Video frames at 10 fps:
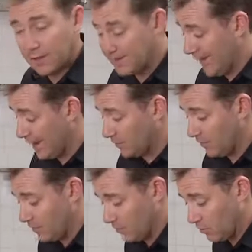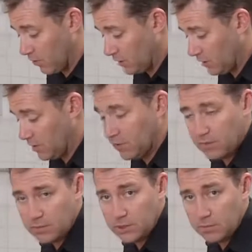and to activate the grinder,
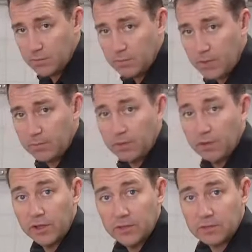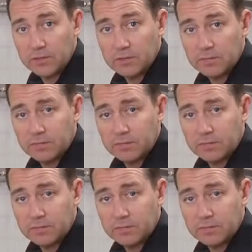simply bump and release.